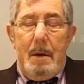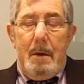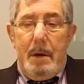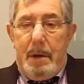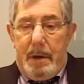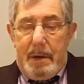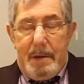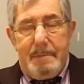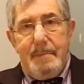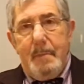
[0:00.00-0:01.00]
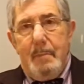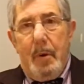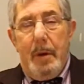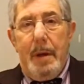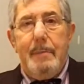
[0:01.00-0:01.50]
Hi,
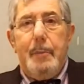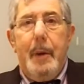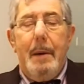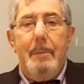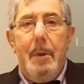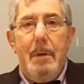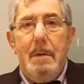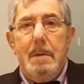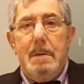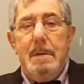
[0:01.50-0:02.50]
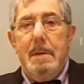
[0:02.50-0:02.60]
my name's Pat Millar.